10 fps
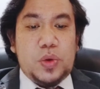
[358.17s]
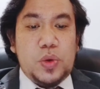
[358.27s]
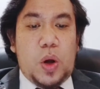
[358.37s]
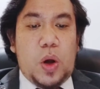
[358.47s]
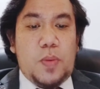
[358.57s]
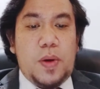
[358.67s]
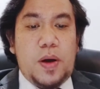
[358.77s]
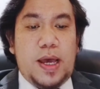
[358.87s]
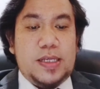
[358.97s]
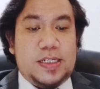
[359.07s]
two or
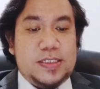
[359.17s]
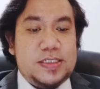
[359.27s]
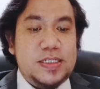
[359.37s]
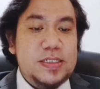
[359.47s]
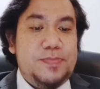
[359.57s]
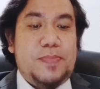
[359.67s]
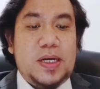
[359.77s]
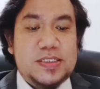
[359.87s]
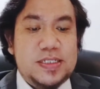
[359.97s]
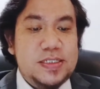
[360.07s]
more adjacent
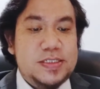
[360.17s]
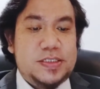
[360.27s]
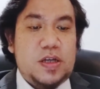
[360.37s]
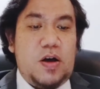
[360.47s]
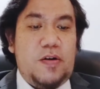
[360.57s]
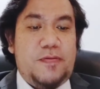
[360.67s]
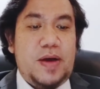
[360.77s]
parcels of